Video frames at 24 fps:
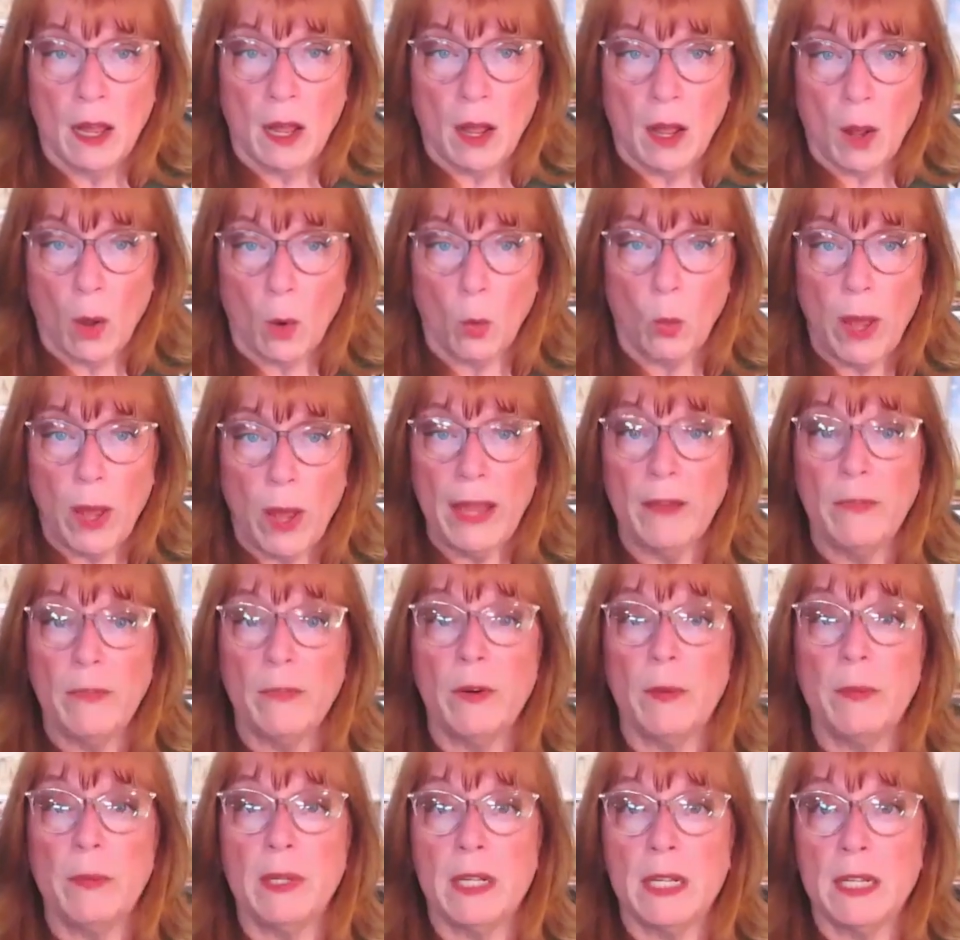away
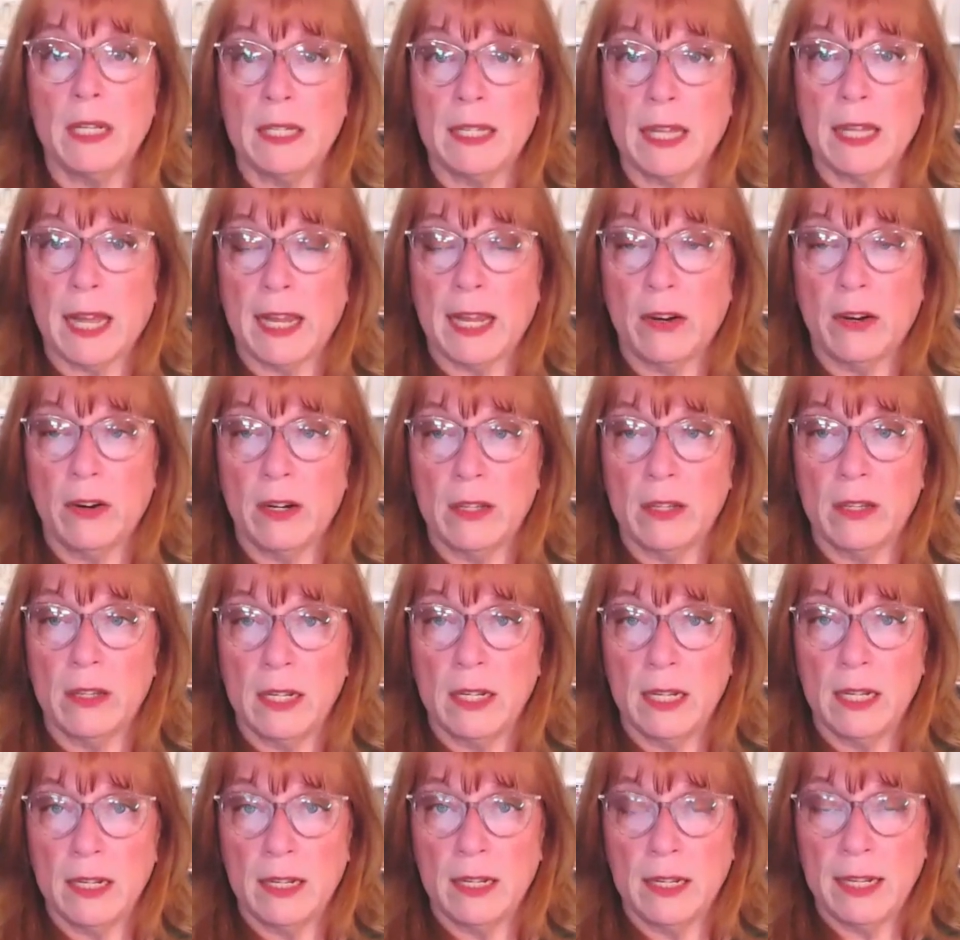from the desire and the
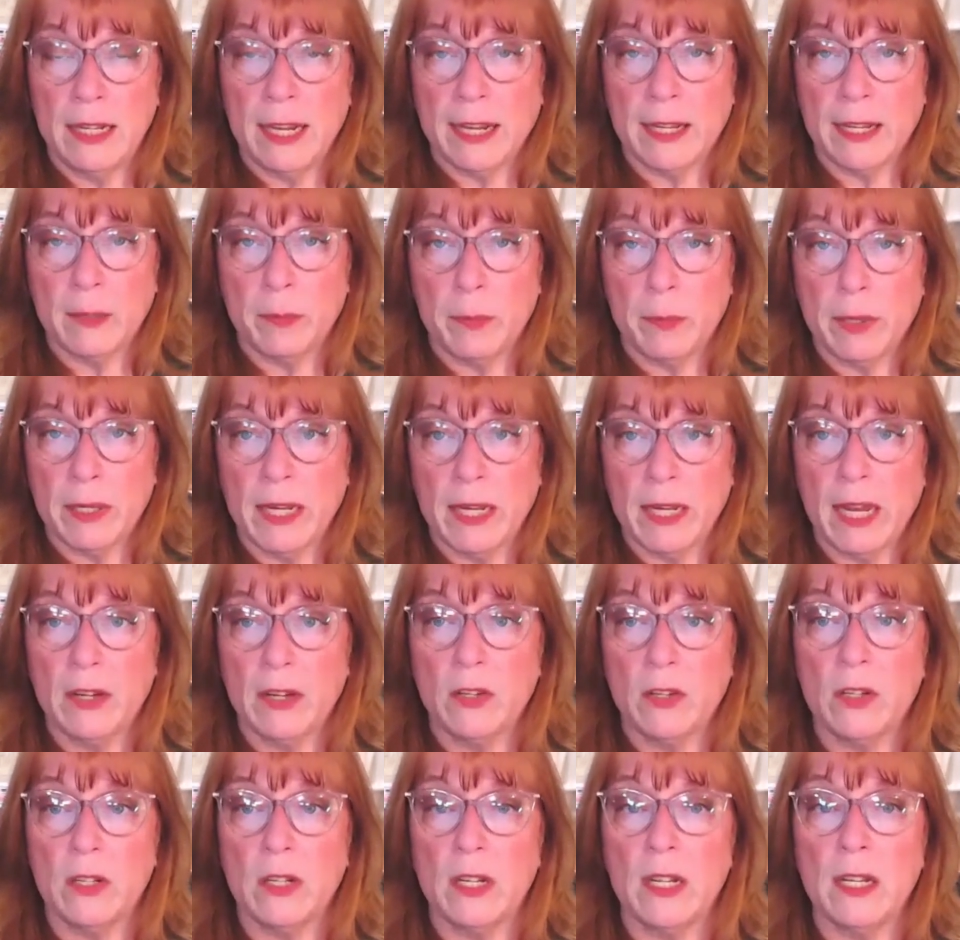need and the
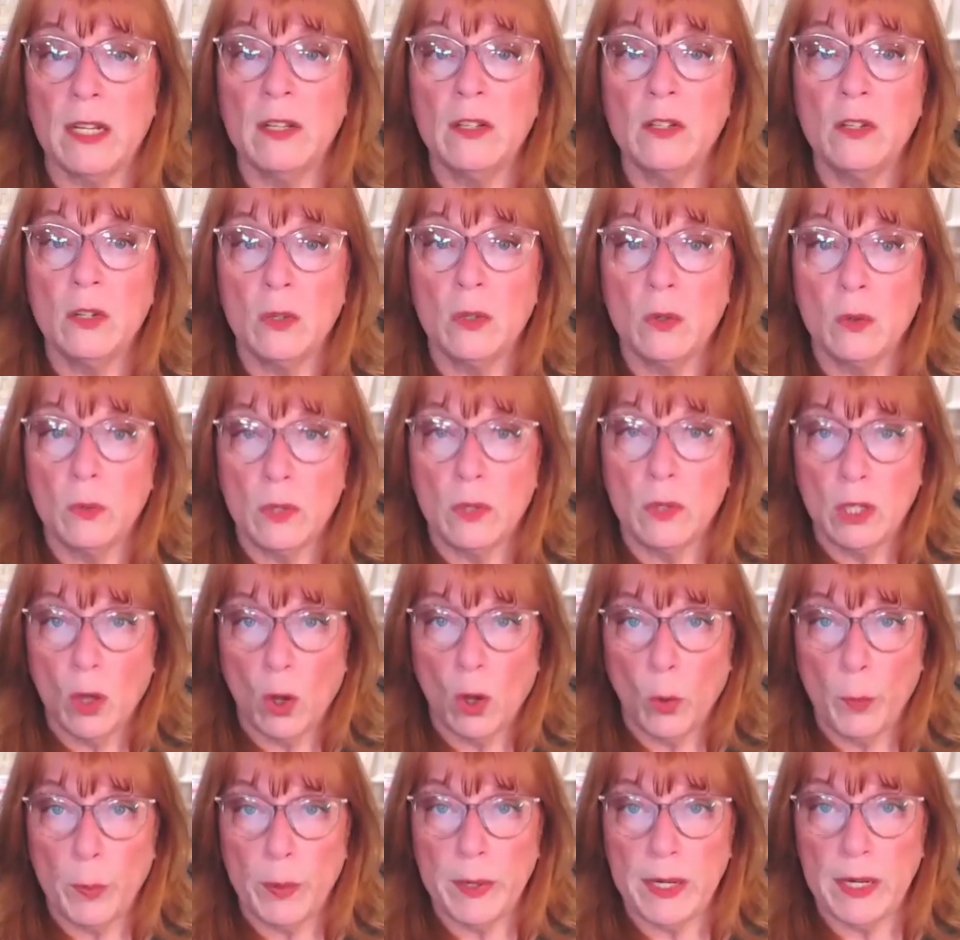expectation into the
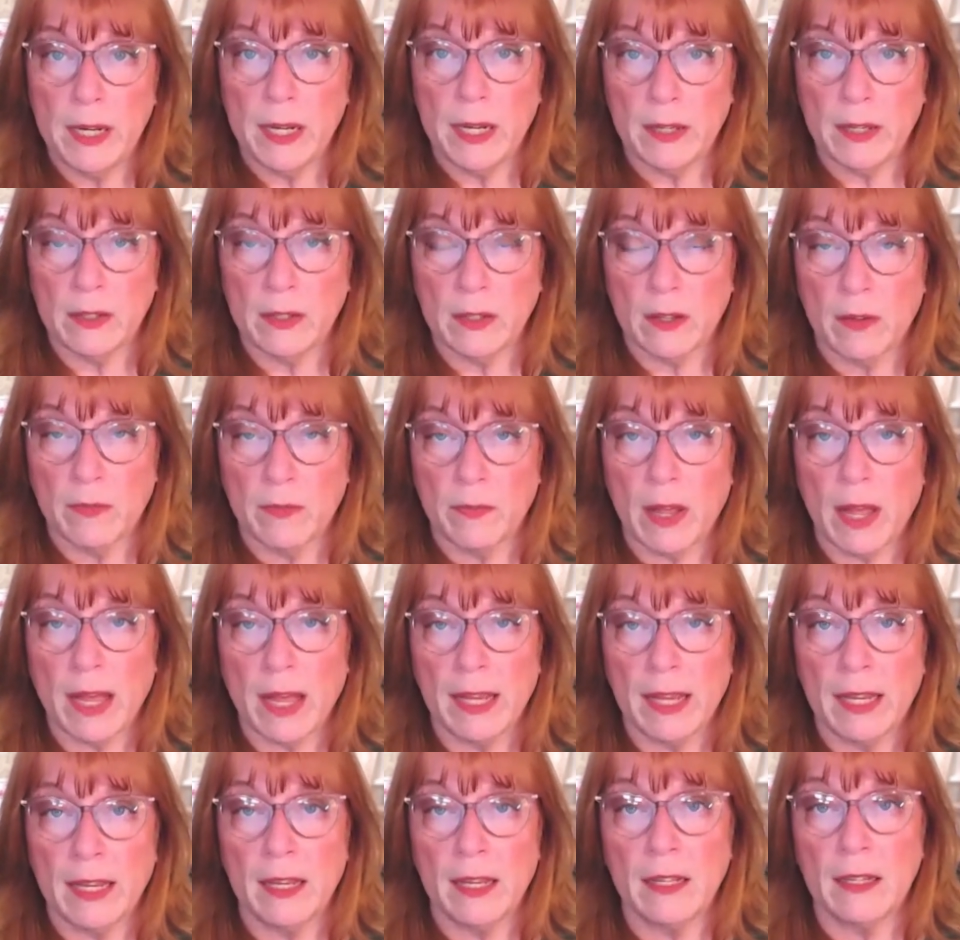openness of,
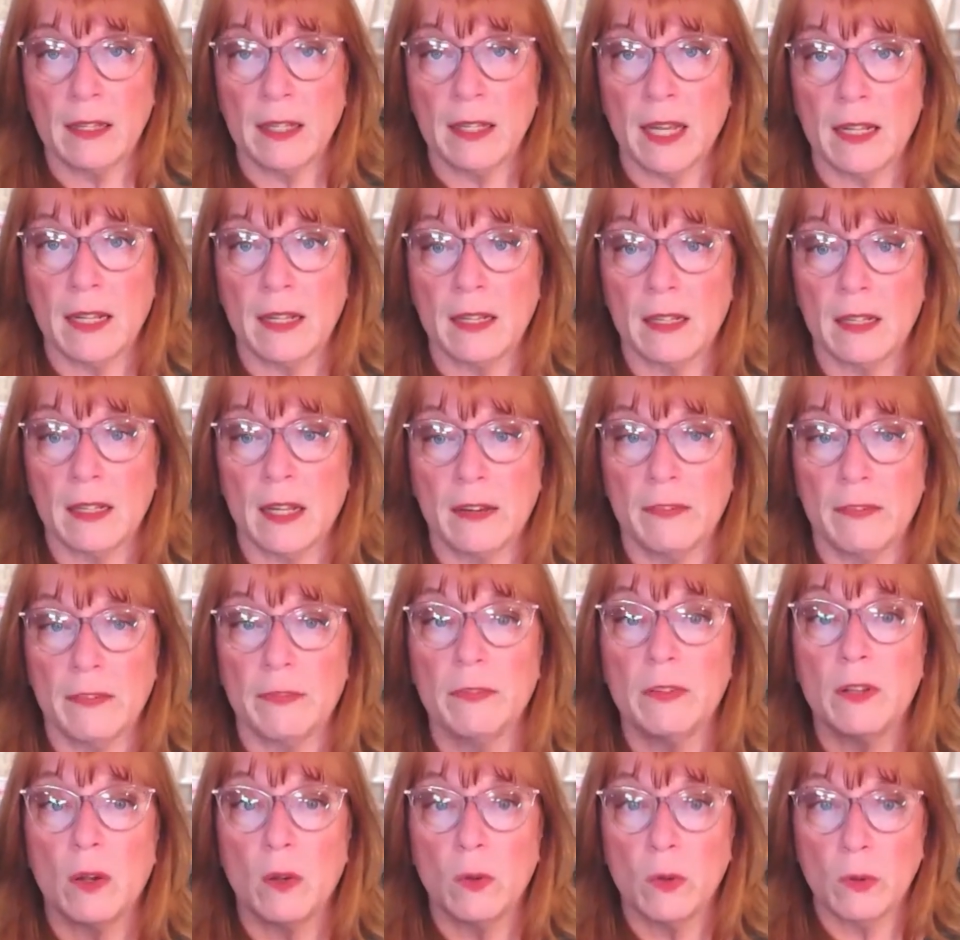I can let life
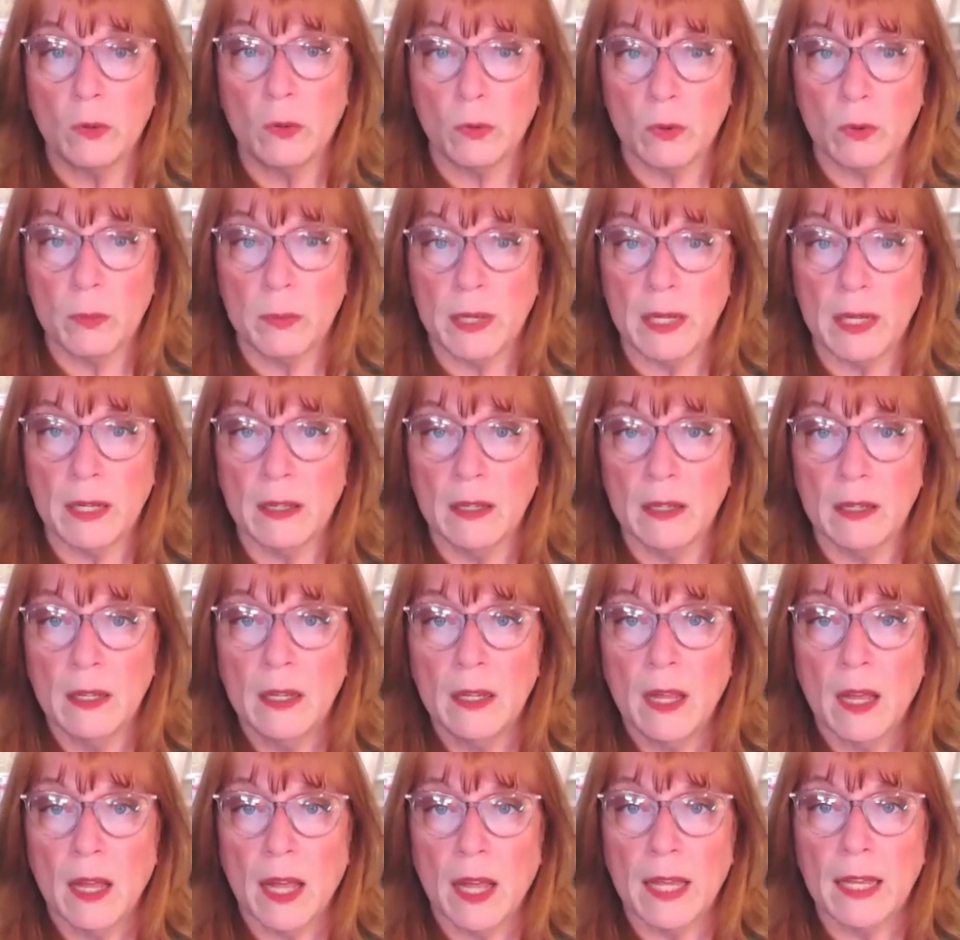flow through me.
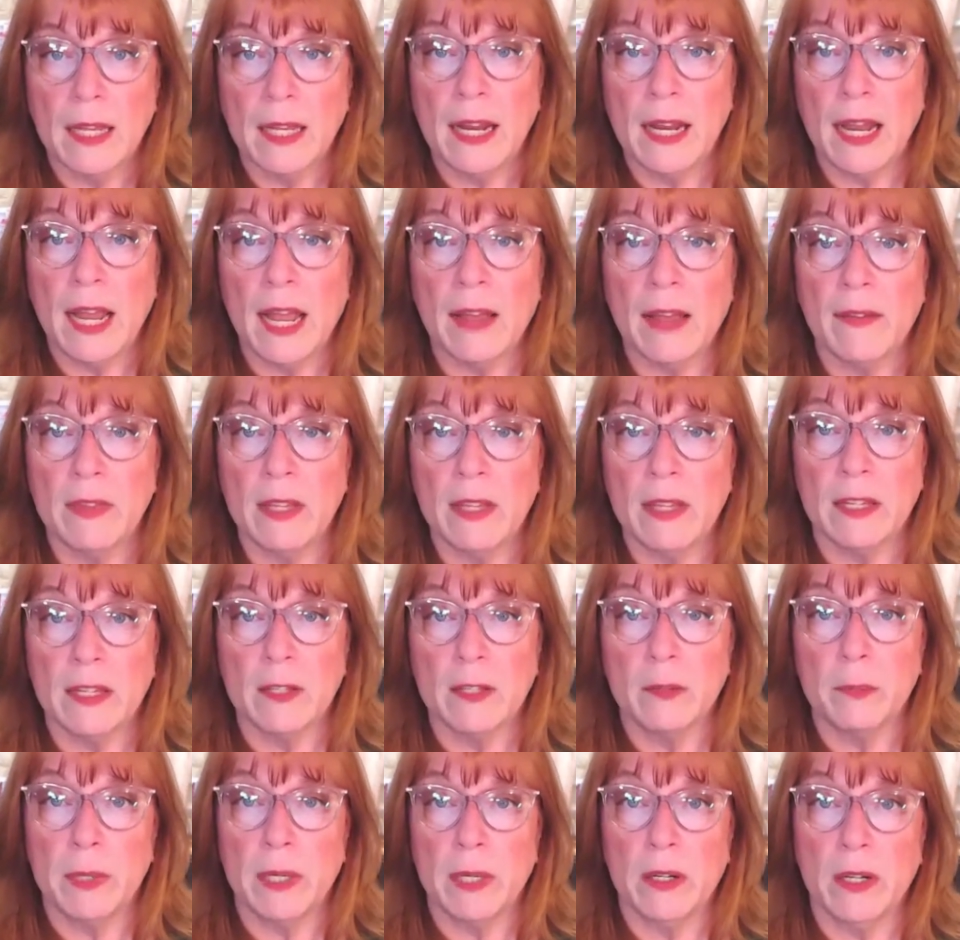I can have the
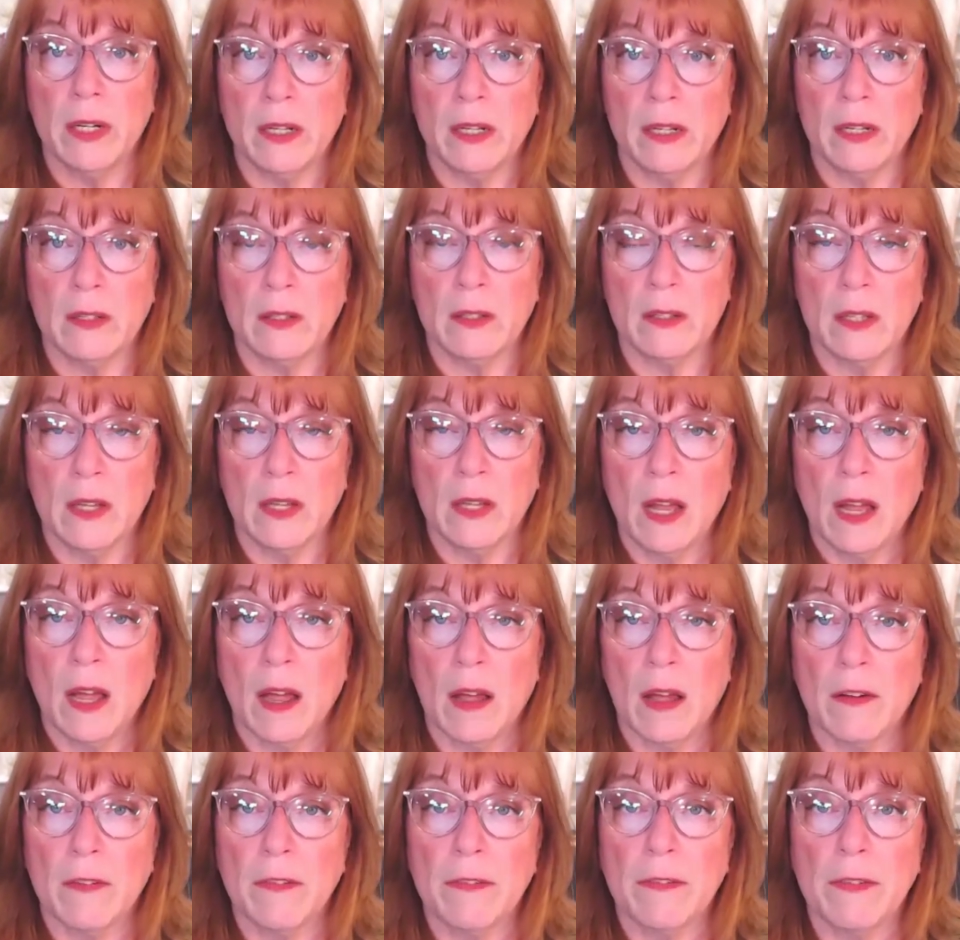experience
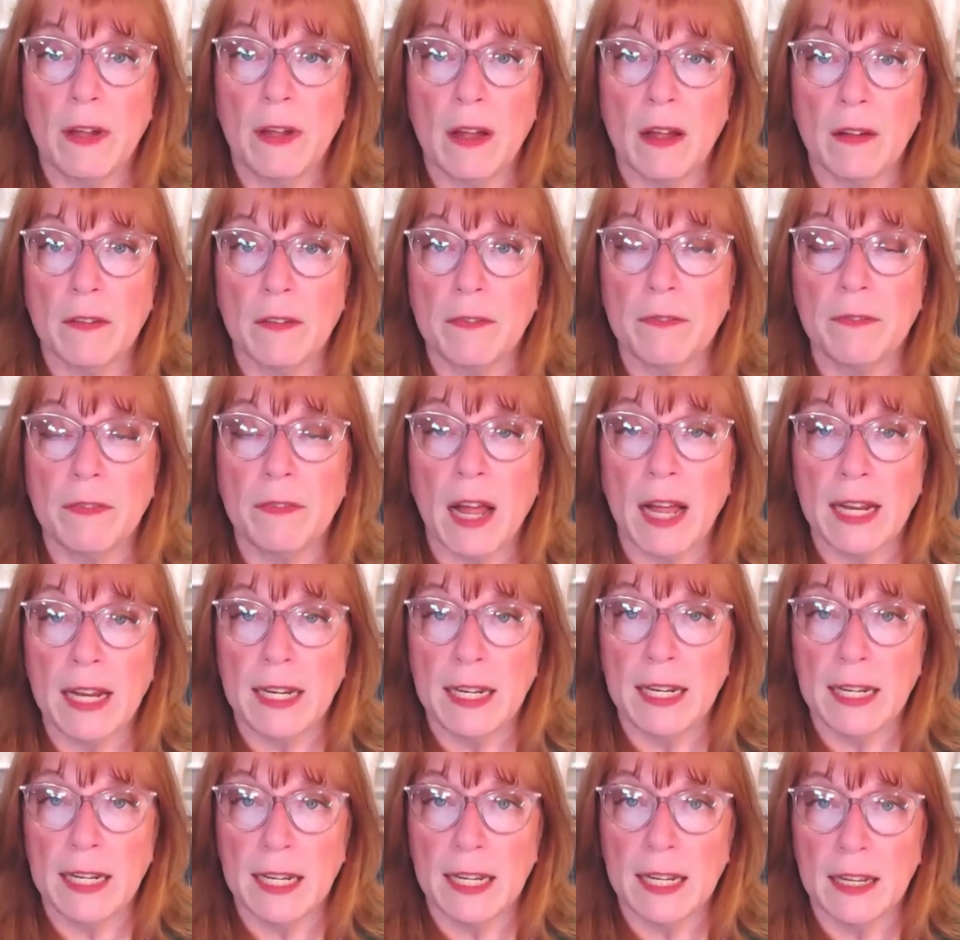of
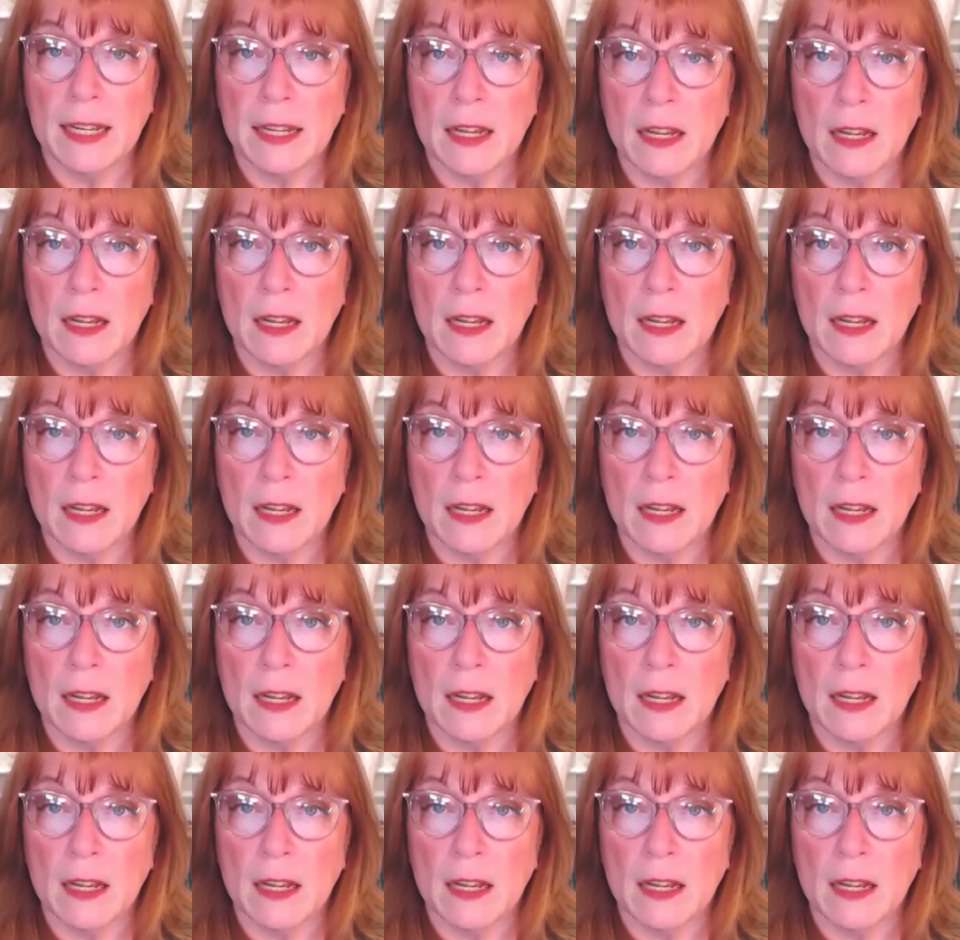finding